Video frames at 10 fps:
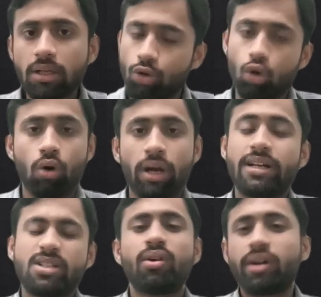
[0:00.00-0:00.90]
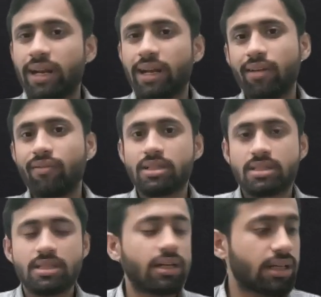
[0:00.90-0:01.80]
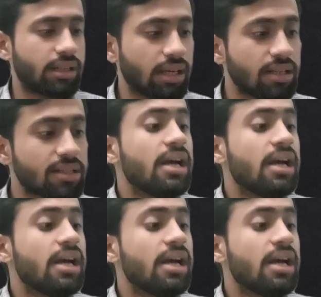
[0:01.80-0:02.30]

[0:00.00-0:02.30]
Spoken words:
No, it is not ending with certain things.